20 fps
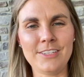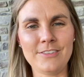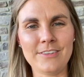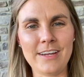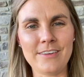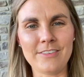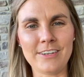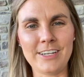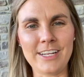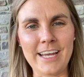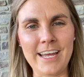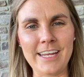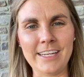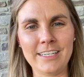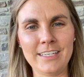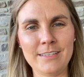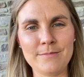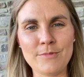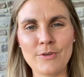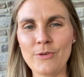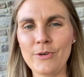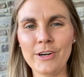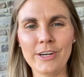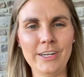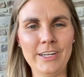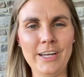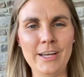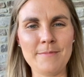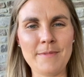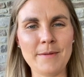you every day anymore.
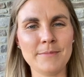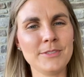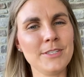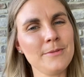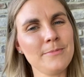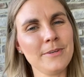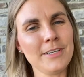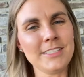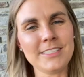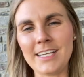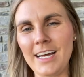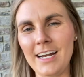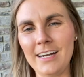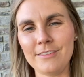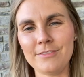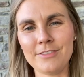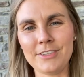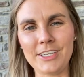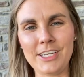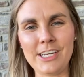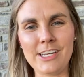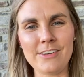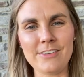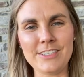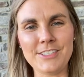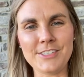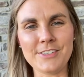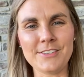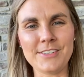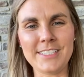Um, I'm super excited for you
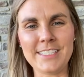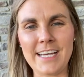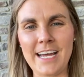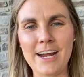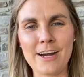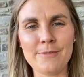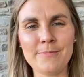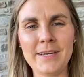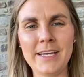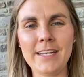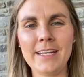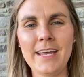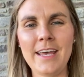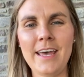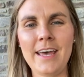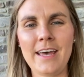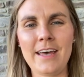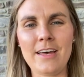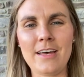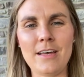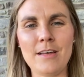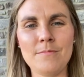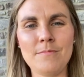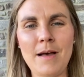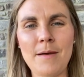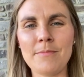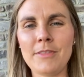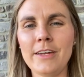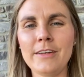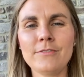and your retirement. Um,
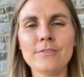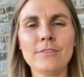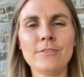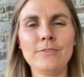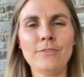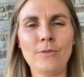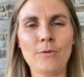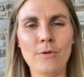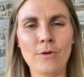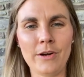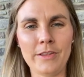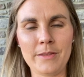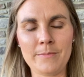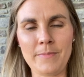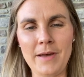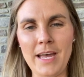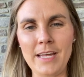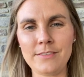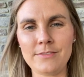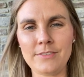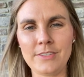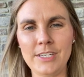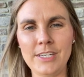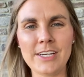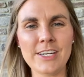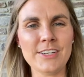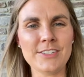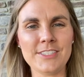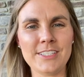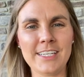I'm thankful for the past few
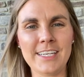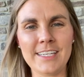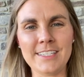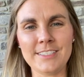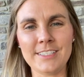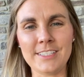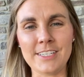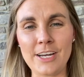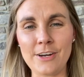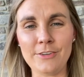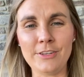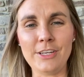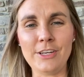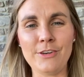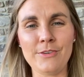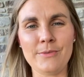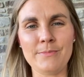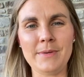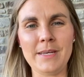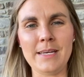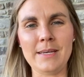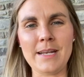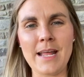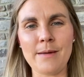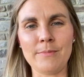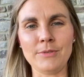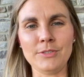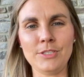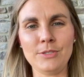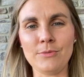years and getting to know you and being
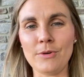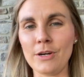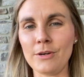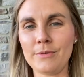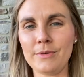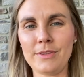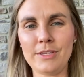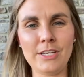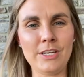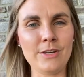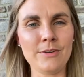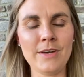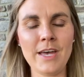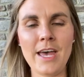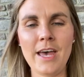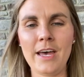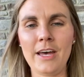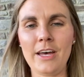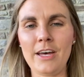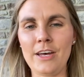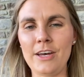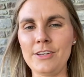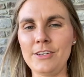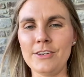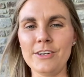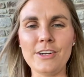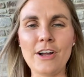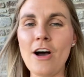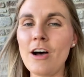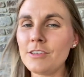able to work with you. Uh,
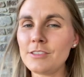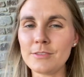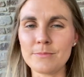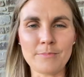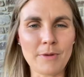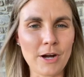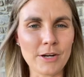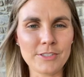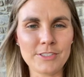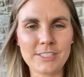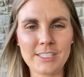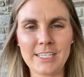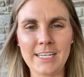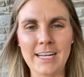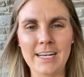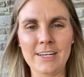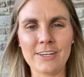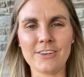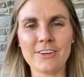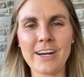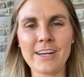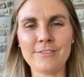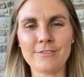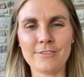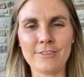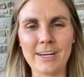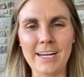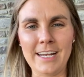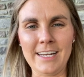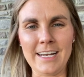you're an awesome person and a great
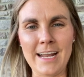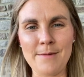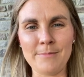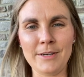friend, and I'm